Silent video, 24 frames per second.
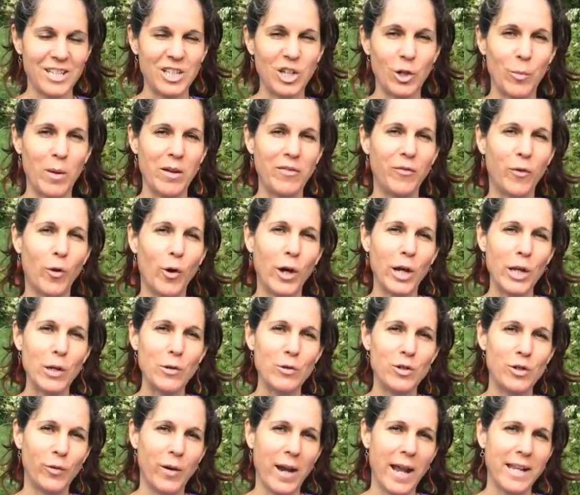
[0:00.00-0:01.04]
So before you
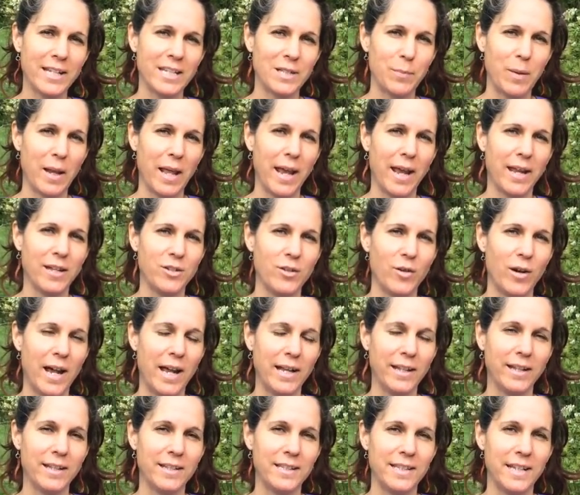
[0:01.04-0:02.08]
transplant your
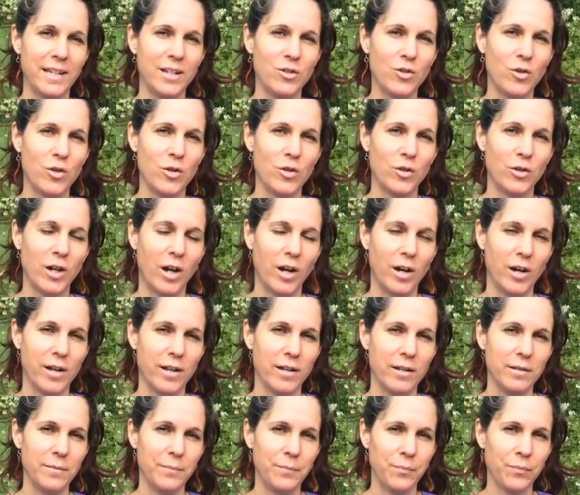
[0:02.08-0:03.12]
onions into your
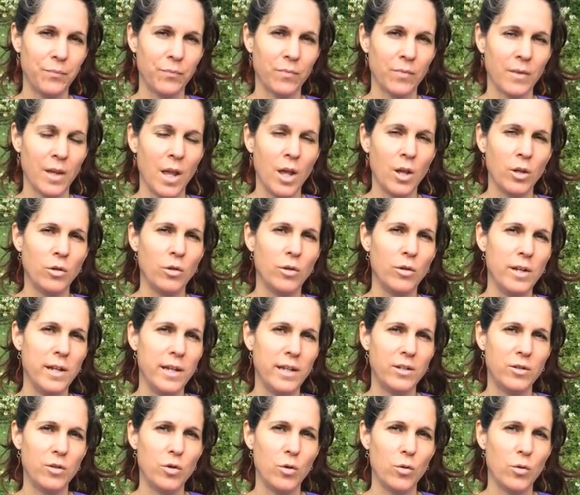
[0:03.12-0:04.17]
garden, you
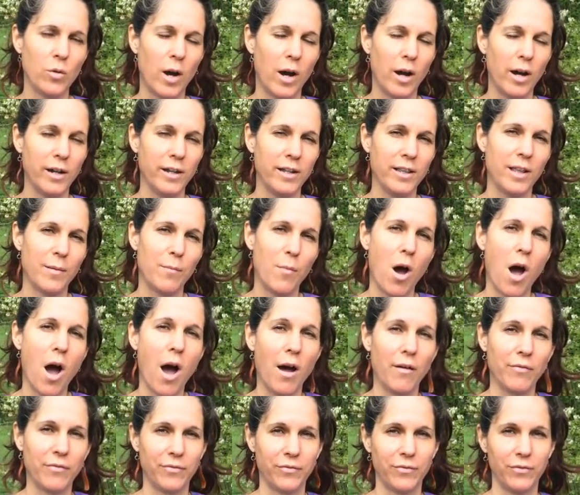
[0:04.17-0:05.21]
need to harden them
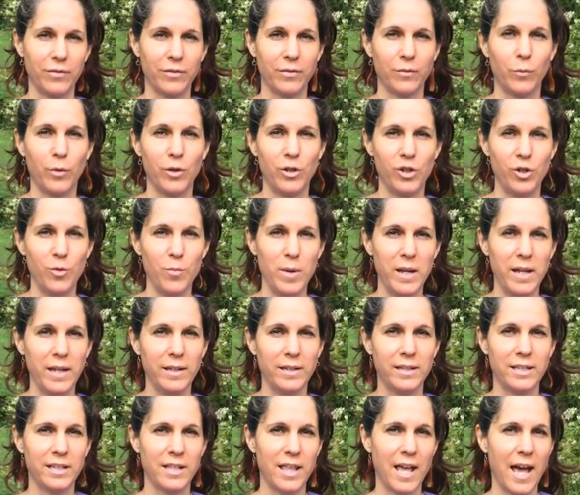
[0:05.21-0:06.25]
off, which
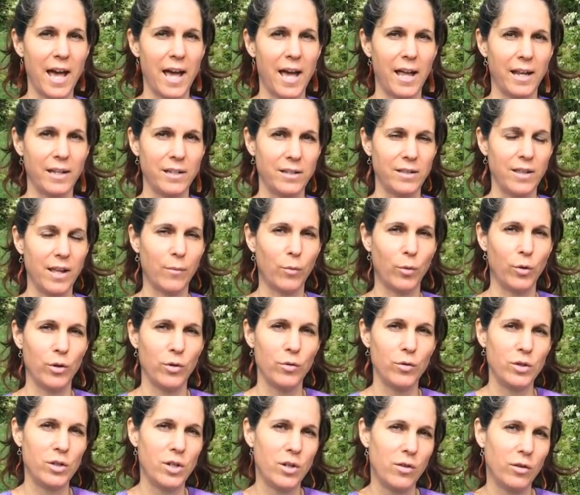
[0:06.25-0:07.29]
means that they were
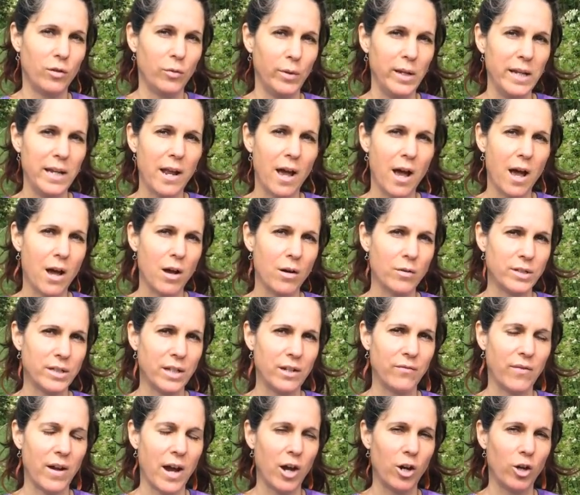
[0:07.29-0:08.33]
used to the greenhouse
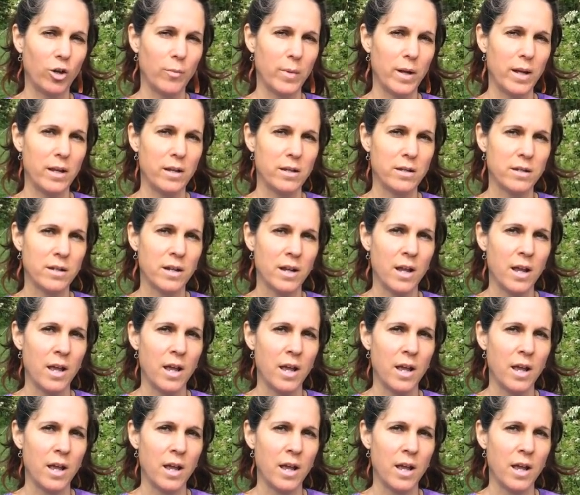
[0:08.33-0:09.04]
environment.